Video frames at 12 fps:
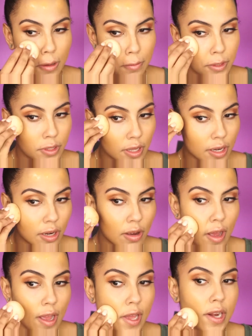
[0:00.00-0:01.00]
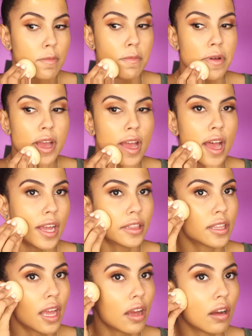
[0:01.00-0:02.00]
I'm just gonna go ahead and
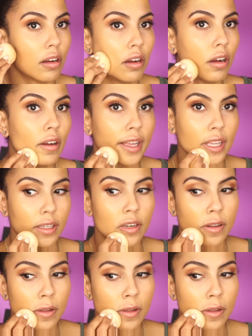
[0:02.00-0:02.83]
pat that all in.